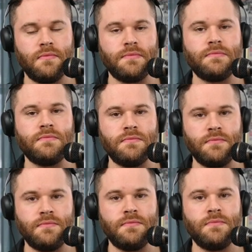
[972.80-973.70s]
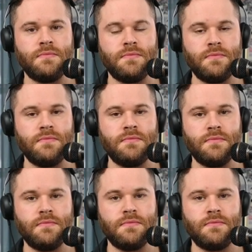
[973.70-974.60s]

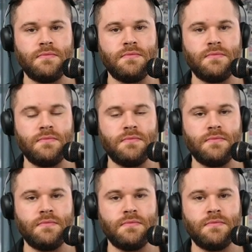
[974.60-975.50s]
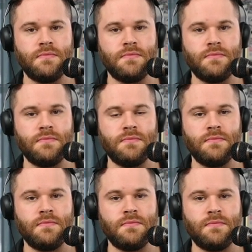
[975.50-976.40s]

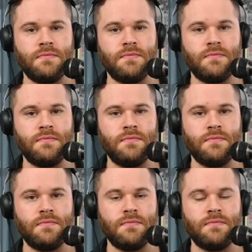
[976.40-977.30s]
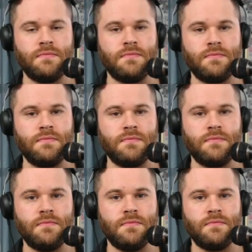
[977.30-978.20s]

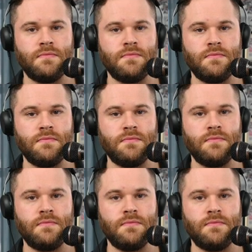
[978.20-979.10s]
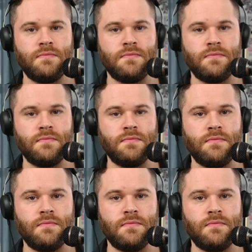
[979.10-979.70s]
[no speech]